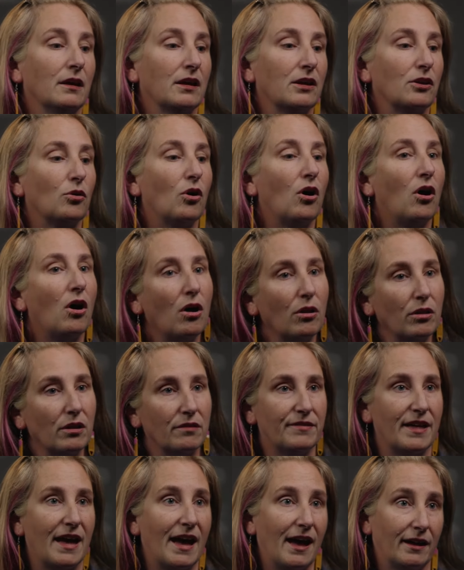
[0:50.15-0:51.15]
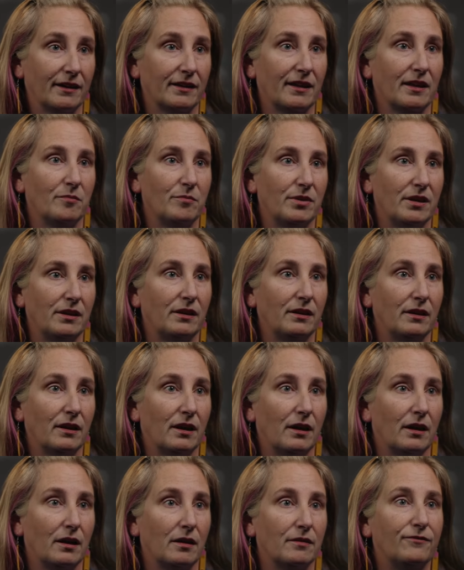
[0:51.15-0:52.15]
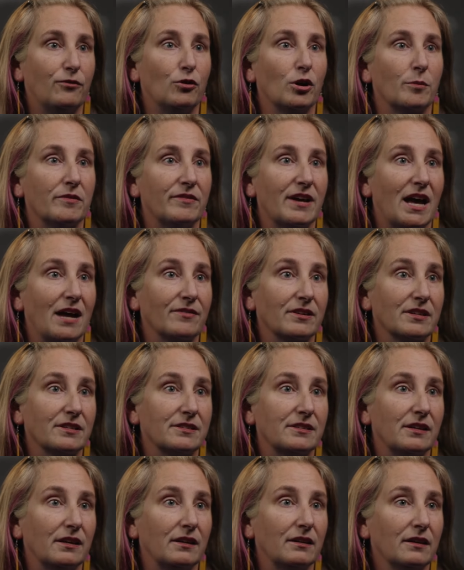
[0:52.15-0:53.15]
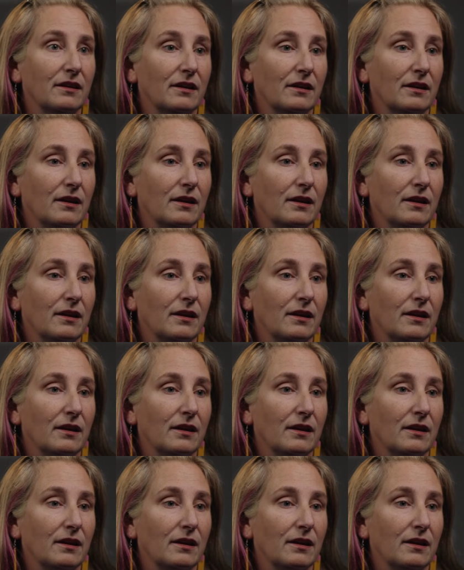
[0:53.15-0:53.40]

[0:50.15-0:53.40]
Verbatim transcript: You know, all of that can be uh, a form of advocacy.